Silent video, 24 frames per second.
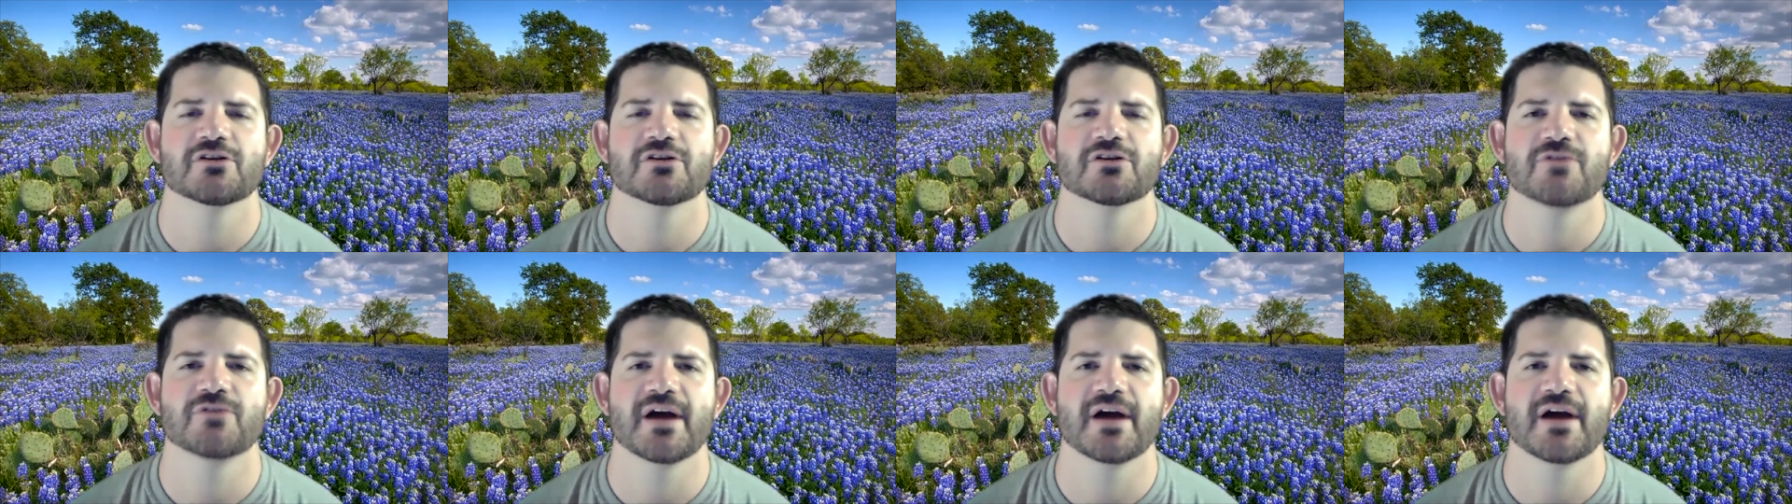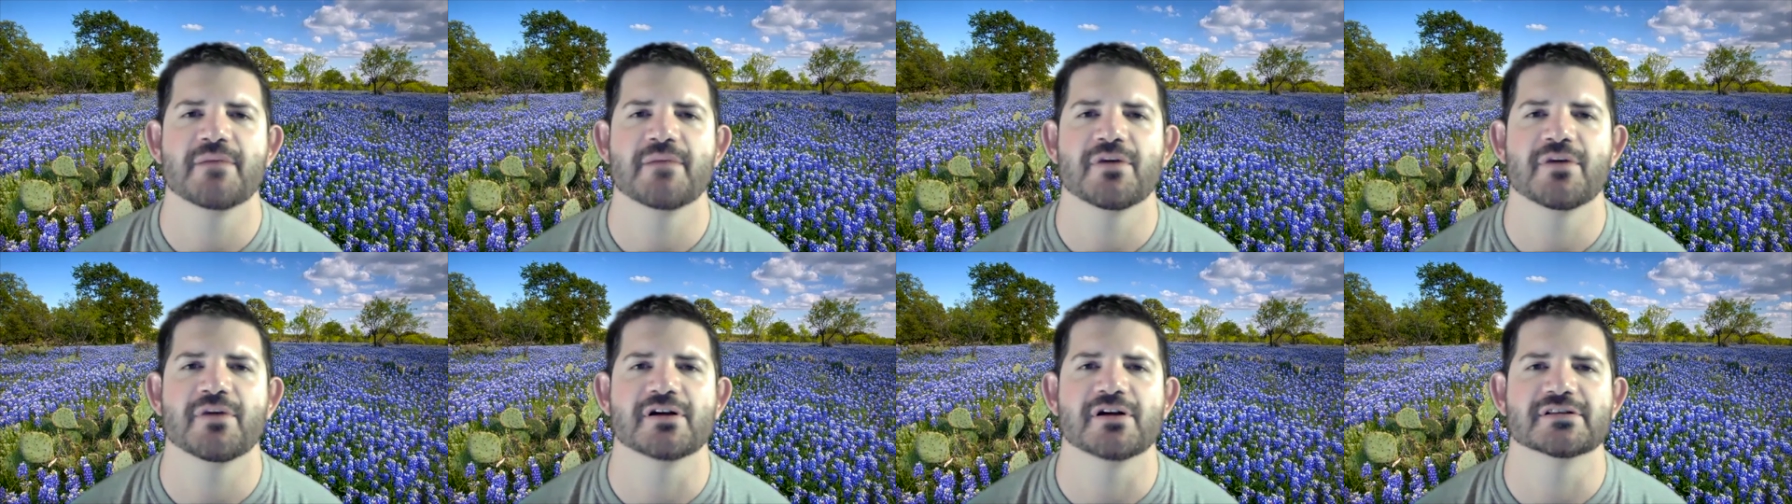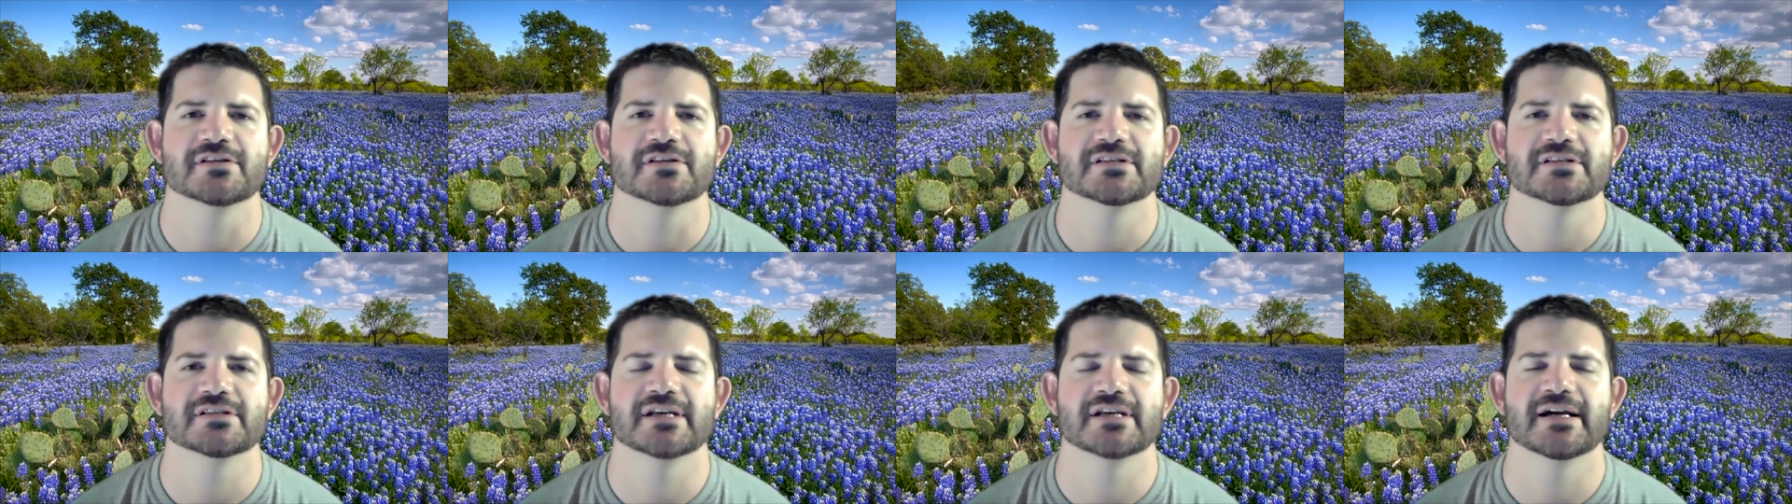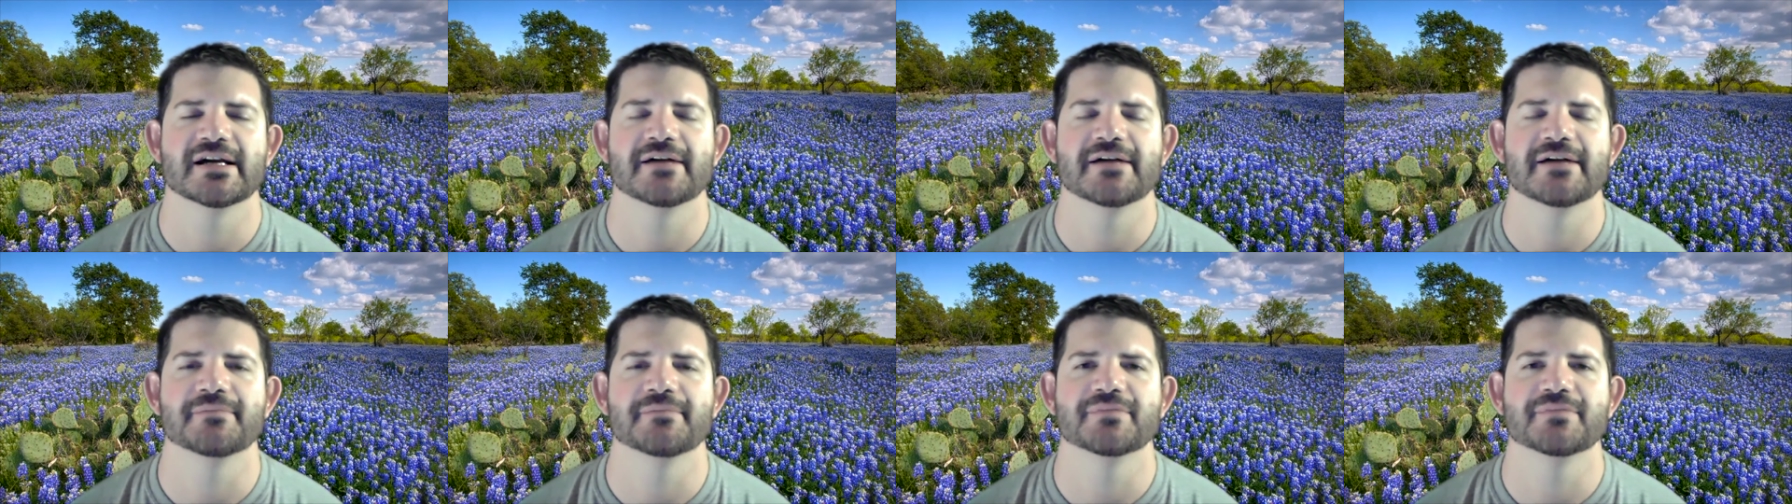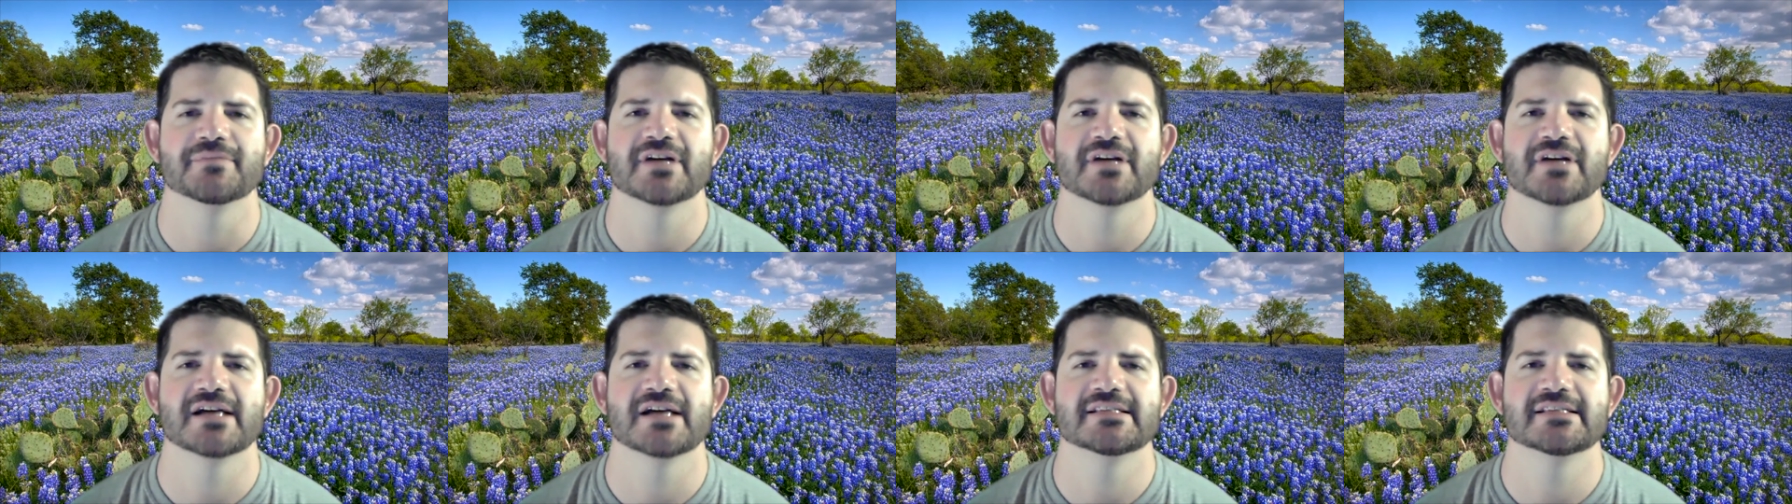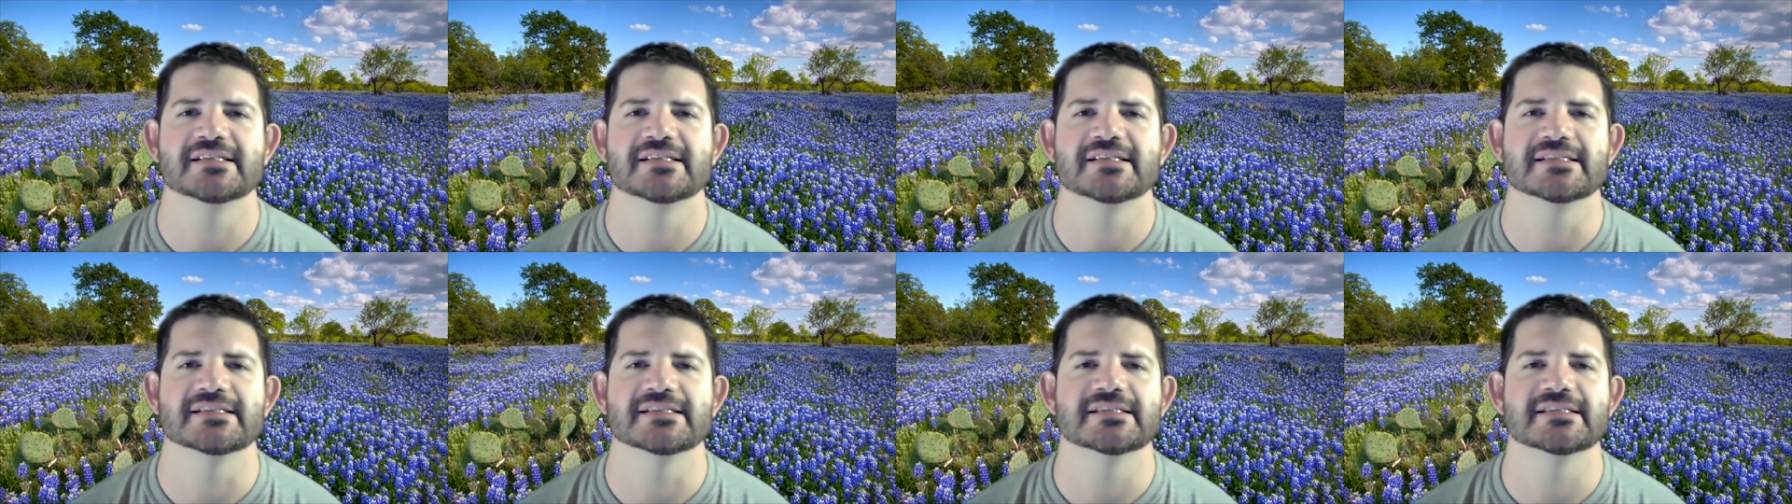grandmas, um,
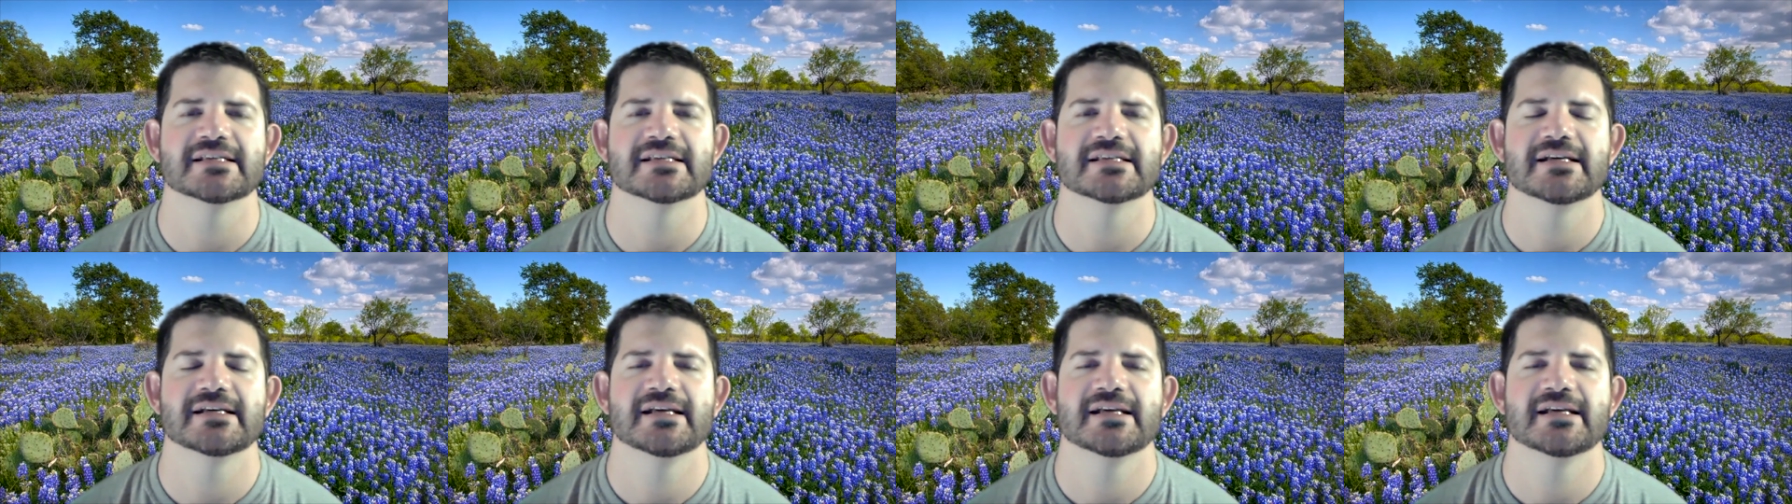cousins,